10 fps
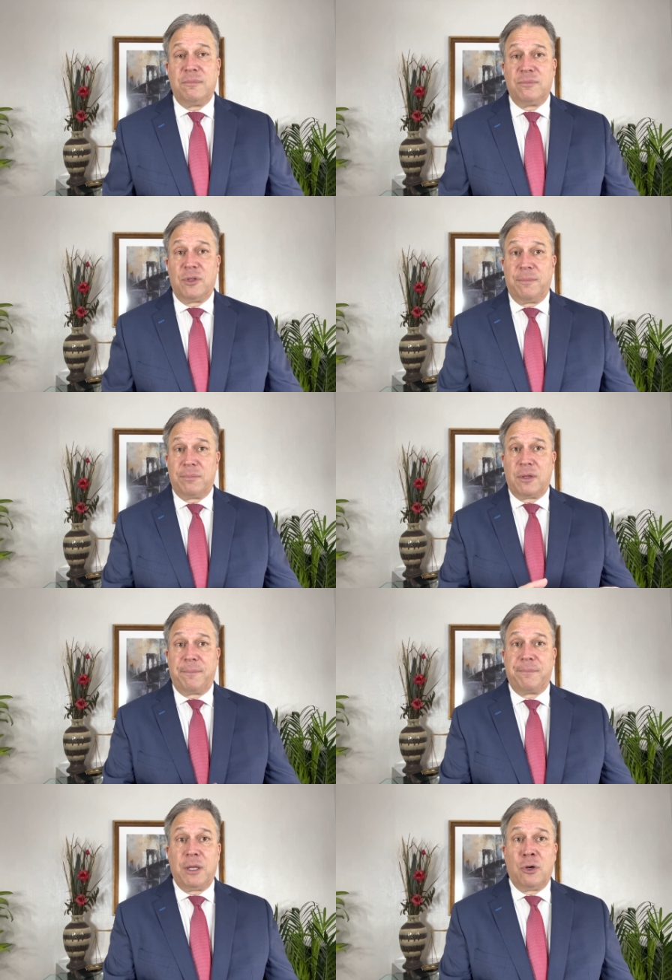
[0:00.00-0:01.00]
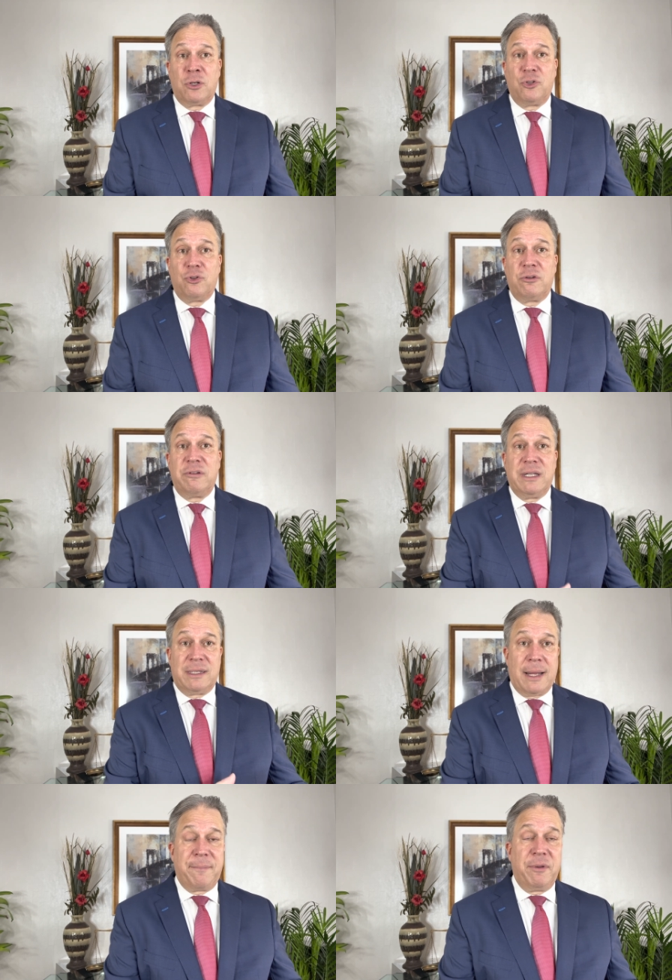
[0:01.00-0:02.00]
to be on a jury and
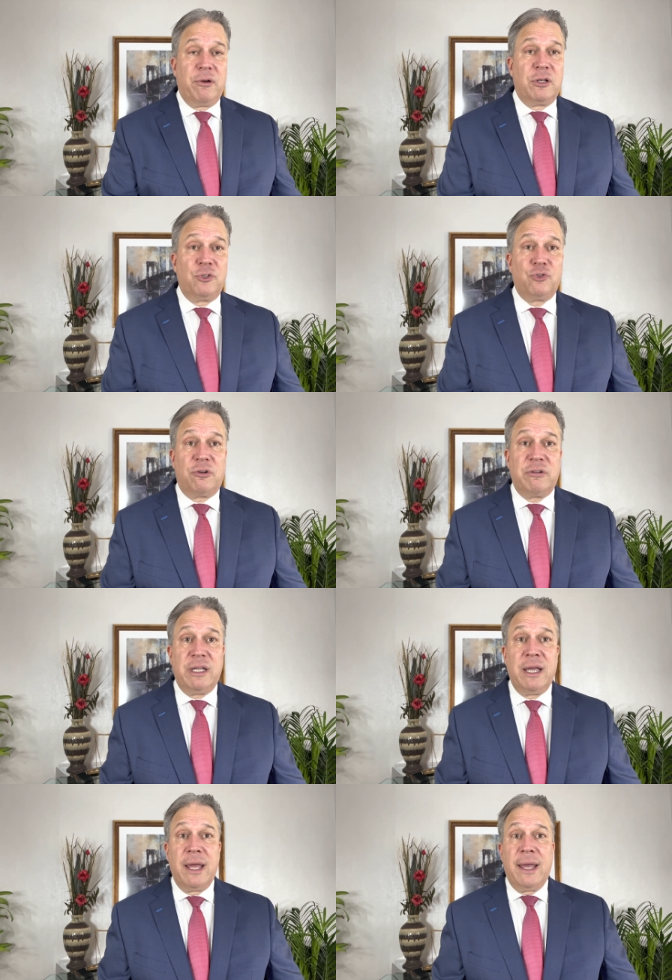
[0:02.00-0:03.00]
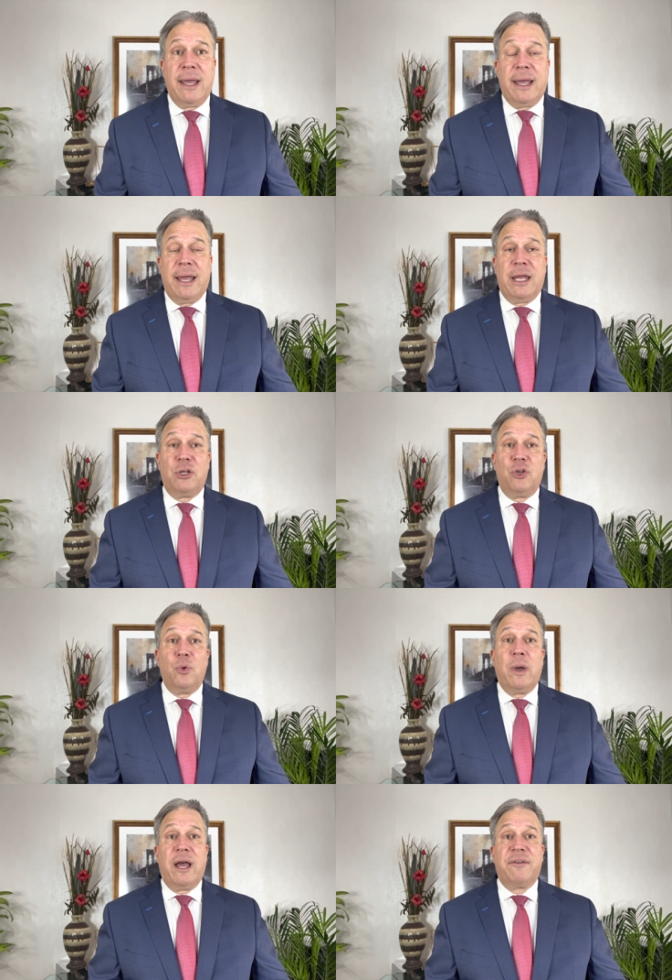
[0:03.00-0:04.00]
not be on a jury, and
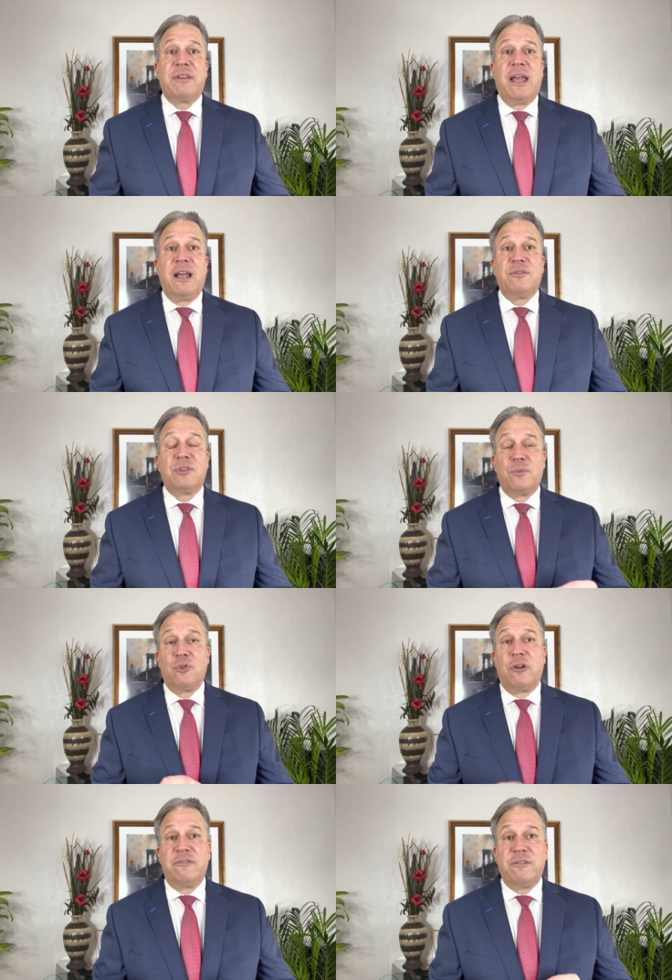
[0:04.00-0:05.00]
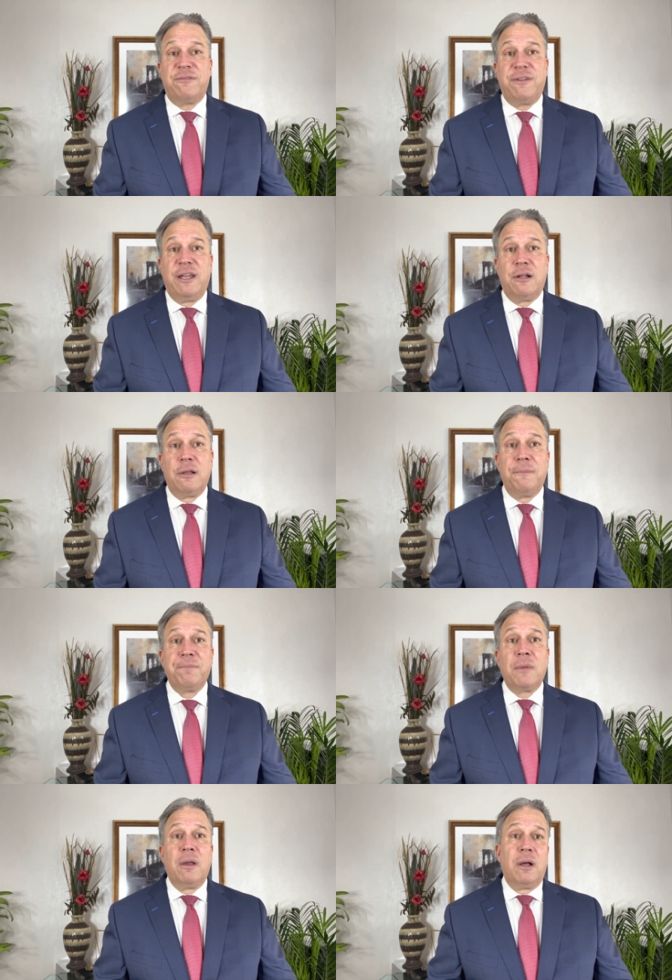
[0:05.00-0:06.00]
you have to have some sort of a feel
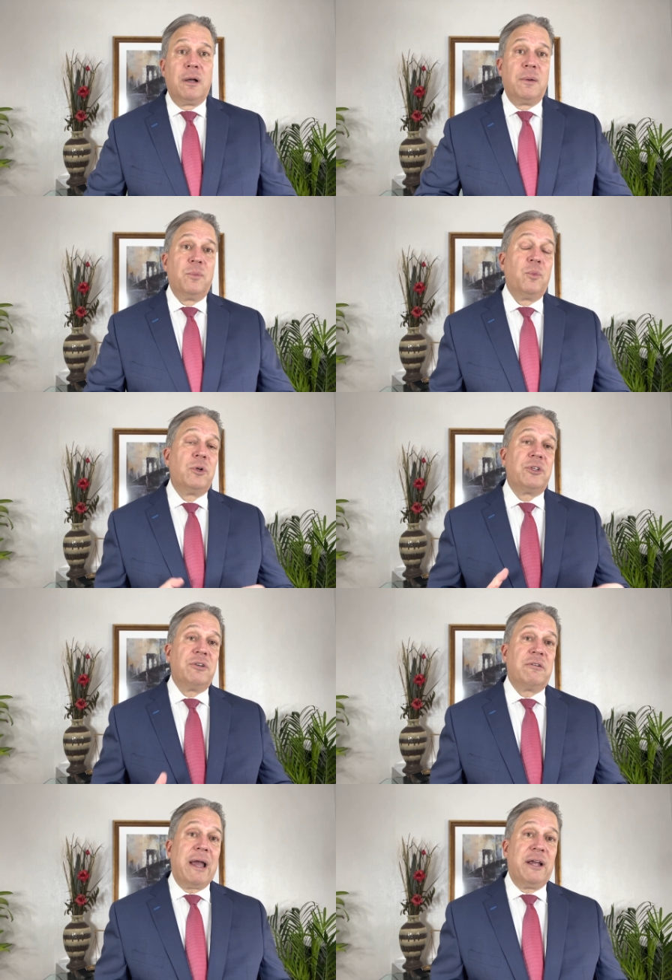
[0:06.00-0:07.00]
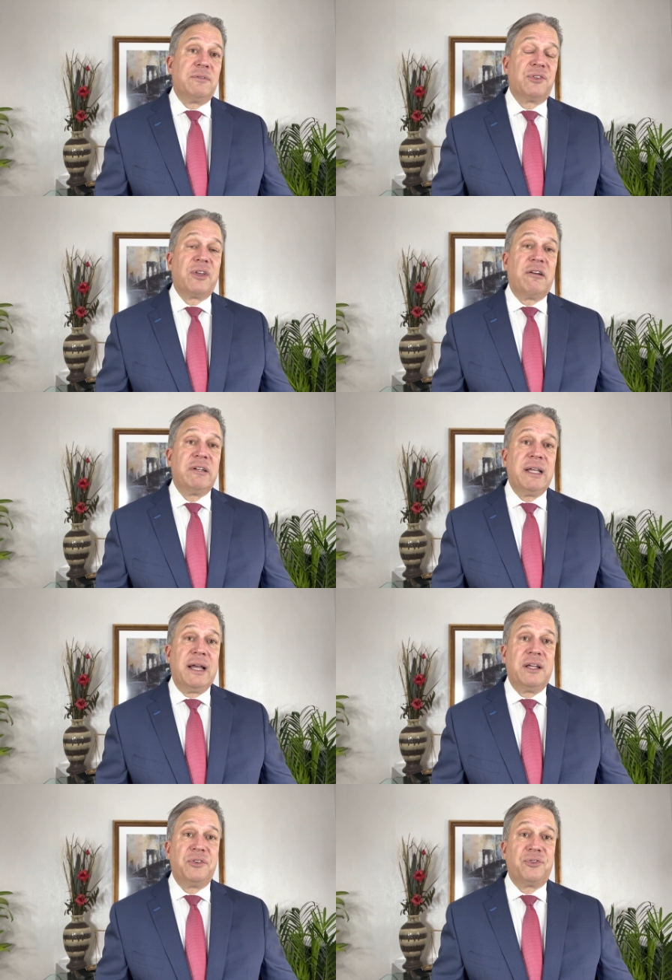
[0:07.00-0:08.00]
with your adversary
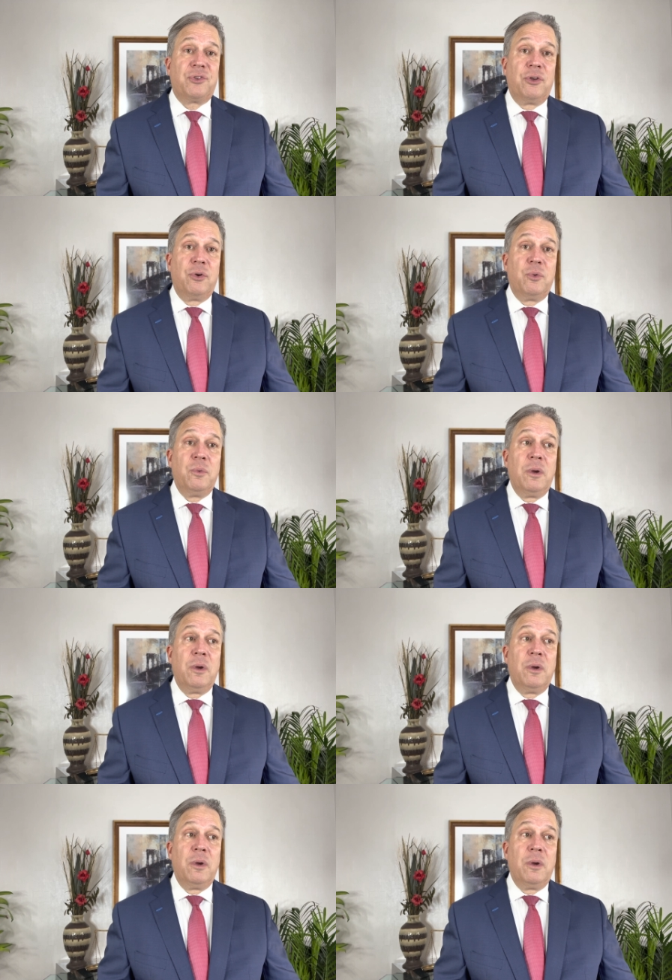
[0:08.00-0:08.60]
as to